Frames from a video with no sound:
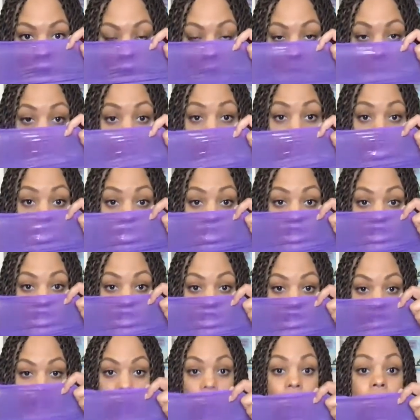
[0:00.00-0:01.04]
Like you really
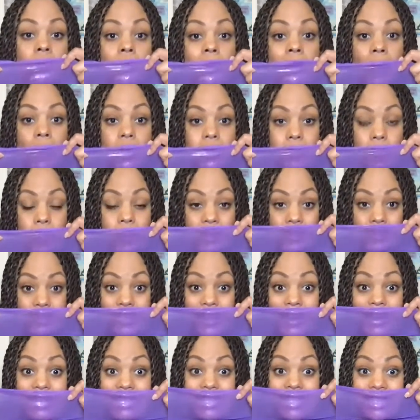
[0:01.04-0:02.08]
want to
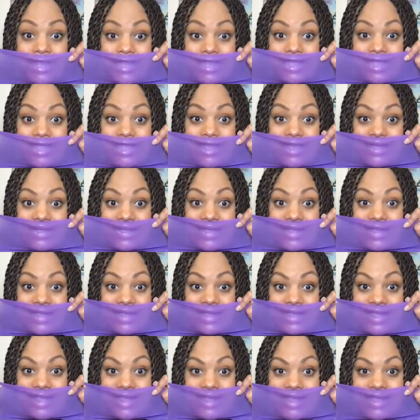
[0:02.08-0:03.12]
protect yourself. You know what
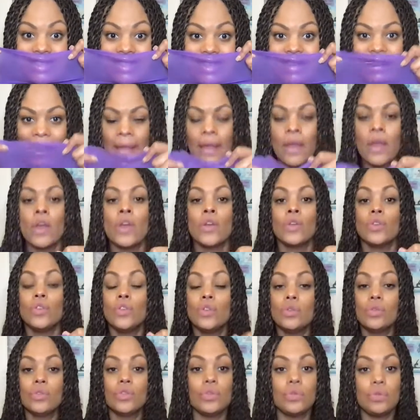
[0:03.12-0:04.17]
I'm saying? Like
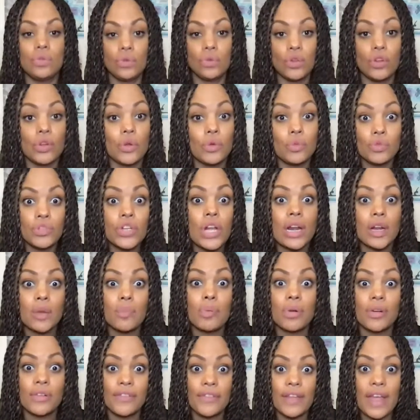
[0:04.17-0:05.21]
you're trying to
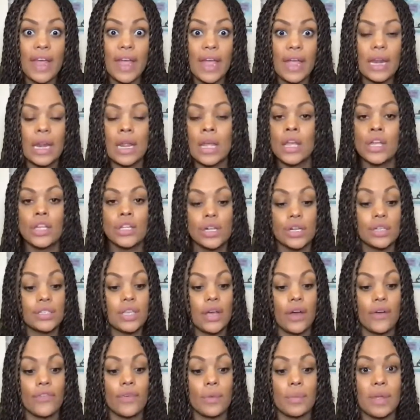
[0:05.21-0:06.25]
prevent
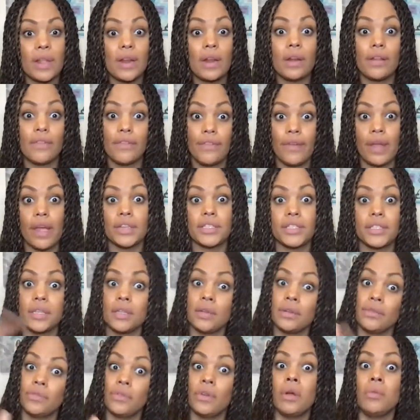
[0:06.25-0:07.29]
yourself from getting an
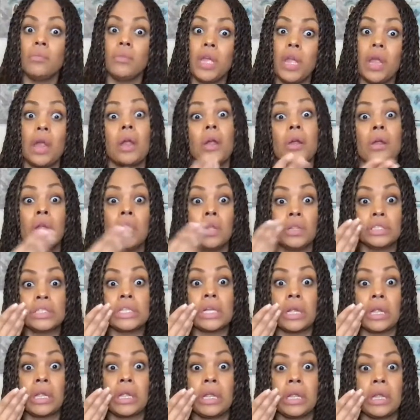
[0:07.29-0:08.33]
infection from there
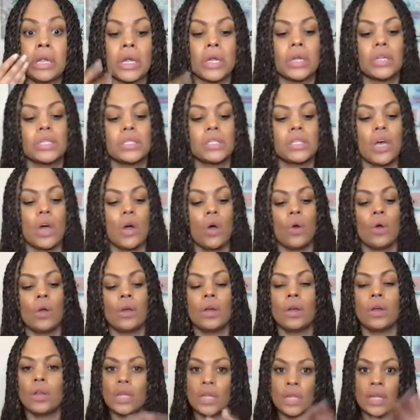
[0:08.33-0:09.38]
to here. So
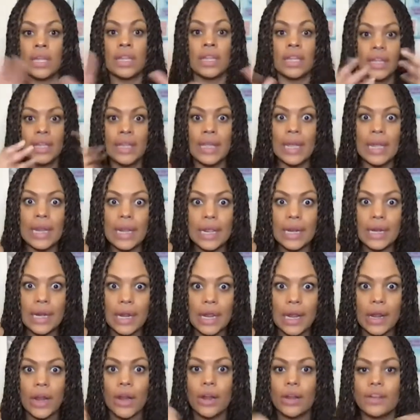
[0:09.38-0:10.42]
get in
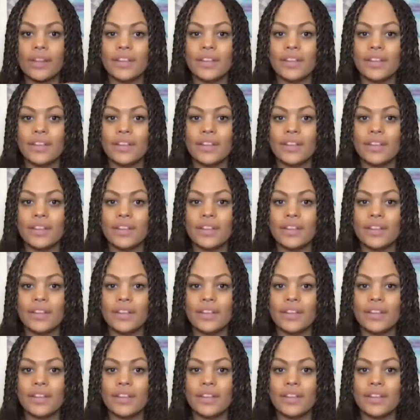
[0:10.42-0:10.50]
there.